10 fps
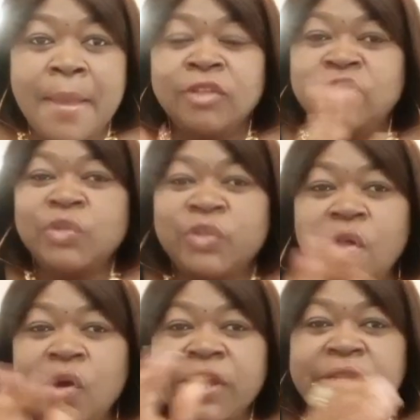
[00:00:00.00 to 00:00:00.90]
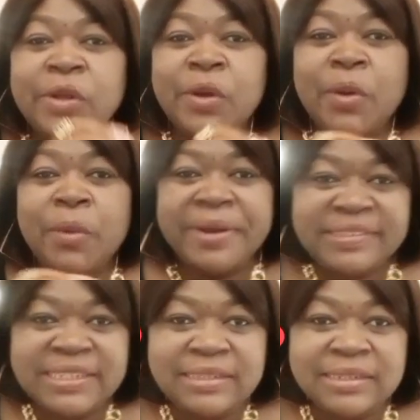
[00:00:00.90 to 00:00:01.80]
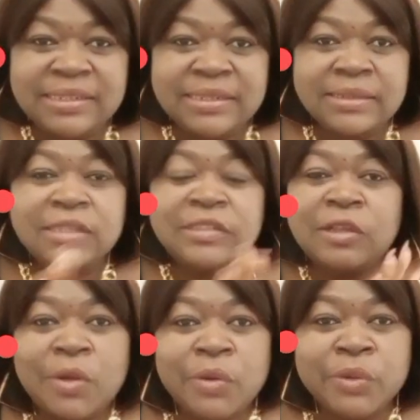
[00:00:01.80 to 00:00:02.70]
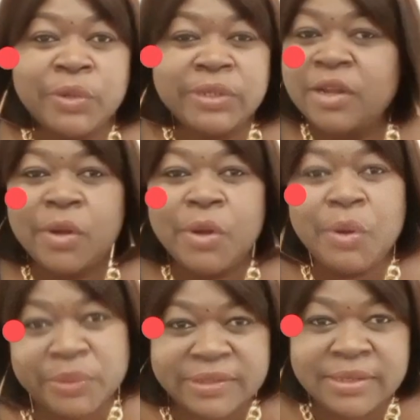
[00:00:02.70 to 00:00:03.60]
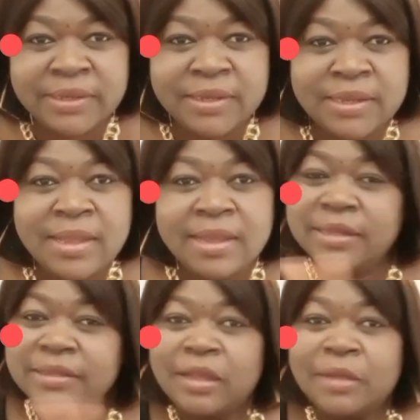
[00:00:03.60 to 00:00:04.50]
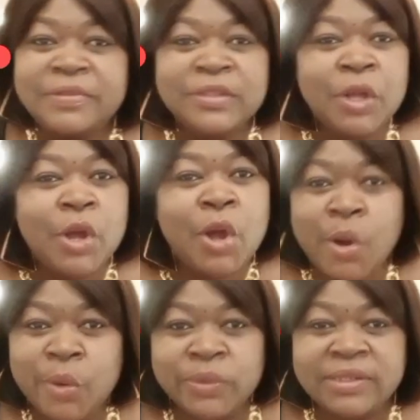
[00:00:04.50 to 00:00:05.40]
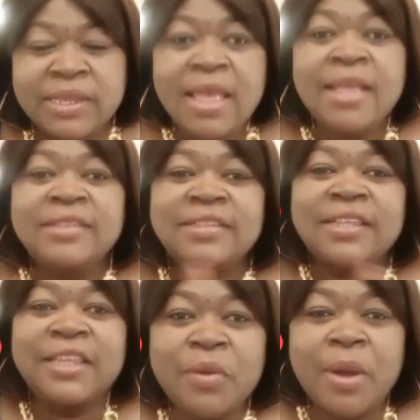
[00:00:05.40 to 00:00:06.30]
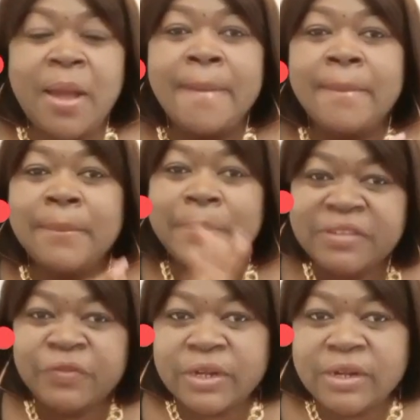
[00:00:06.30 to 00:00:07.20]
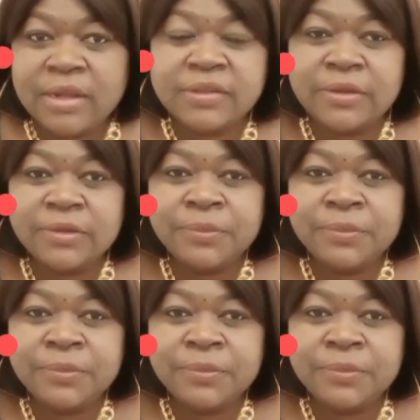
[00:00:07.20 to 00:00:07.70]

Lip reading: Due to oil, don't press it. The sub count, no, it not count. The subs not count. Here, what? Press it for the doctor, no?